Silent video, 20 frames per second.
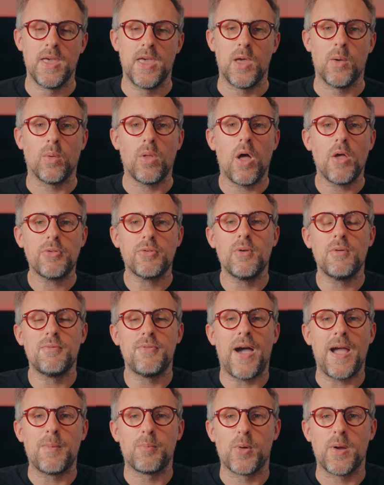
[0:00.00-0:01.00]
It will also
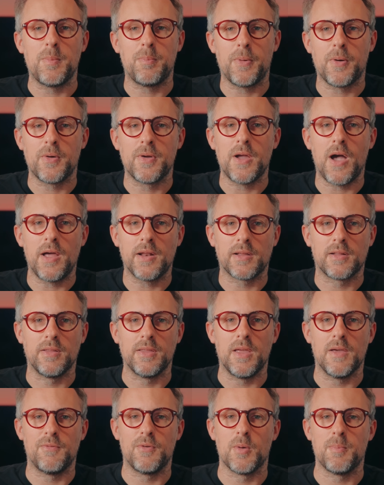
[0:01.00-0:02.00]
vibrate
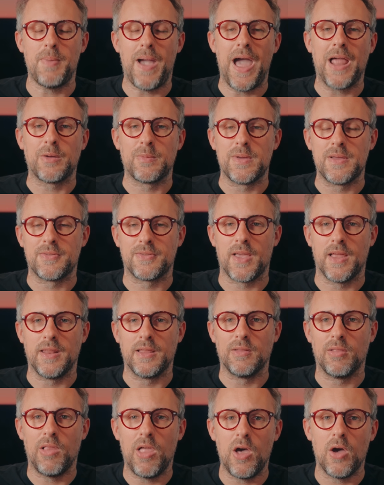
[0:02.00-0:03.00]
periodically if your battery is
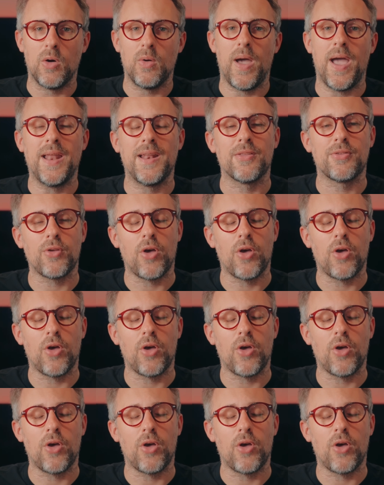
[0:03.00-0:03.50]
getting low, and it's